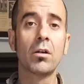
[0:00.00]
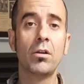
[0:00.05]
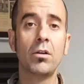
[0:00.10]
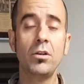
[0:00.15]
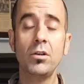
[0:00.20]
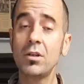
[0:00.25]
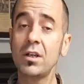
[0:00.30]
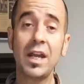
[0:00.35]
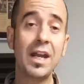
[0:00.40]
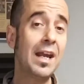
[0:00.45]

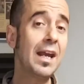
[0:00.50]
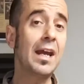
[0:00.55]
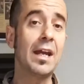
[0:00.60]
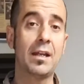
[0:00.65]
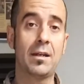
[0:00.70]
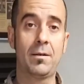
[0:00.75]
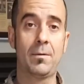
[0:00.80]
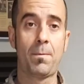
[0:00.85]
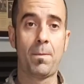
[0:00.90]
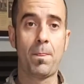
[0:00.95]
You can't.
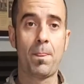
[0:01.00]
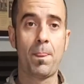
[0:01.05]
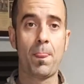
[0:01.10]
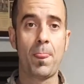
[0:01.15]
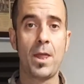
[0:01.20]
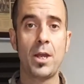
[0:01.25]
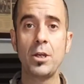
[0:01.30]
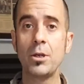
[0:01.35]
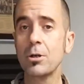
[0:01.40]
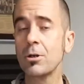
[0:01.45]

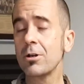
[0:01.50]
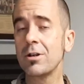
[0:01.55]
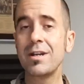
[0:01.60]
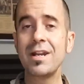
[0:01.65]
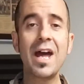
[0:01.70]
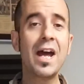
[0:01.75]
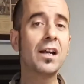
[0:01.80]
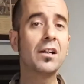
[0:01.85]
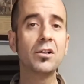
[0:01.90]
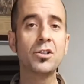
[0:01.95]
You're a
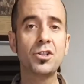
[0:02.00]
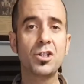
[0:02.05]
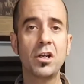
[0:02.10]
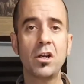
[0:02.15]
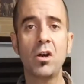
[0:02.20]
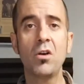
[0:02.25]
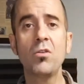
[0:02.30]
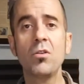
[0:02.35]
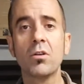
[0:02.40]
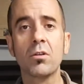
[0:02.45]
negligent
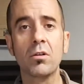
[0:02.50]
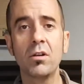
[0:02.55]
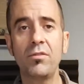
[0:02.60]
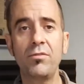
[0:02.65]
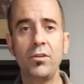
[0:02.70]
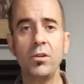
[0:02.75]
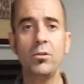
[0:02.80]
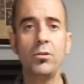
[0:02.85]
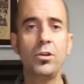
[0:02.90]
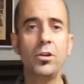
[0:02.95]
owner if
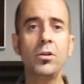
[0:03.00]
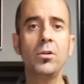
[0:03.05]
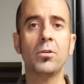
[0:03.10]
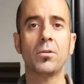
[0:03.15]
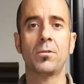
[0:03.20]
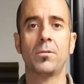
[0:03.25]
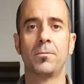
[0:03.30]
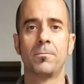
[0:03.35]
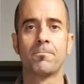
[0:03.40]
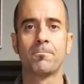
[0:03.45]
you
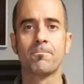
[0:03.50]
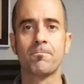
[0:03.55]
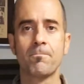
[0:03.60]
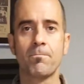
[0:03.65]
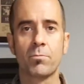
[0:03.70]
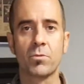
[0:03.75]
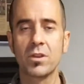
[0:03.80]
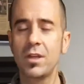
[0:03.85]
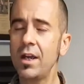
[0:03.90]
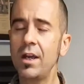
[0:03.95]
do.
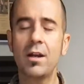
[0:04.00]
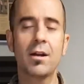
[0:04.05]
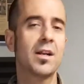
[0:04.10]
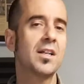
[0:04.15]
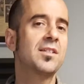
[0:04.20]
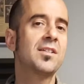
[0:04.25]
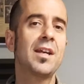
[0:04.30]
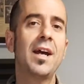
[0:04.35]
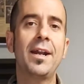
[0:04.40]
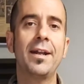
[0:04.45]
There, I
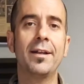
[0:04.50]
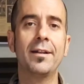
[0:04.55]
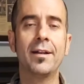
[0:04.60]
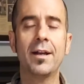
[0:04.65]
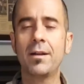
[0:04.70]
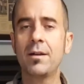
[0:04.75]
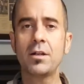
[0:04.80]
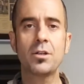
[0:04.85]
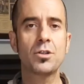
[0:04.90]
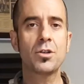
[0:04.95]
said it.
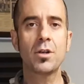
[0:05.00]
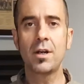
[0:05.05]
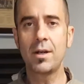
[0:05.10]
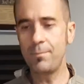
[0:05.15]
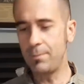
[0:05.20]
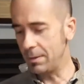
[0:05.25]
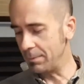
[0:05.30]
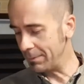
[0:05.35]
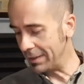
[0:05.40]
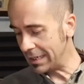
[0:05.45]
I'm not trying to
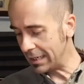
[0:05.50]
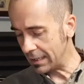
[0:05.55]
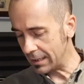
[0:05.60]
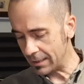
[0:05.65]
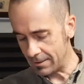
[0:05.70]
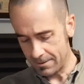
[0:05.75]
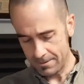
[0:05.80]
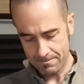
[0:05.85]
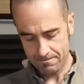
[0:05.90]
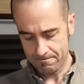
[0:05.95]
be
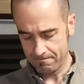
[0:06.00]
mean.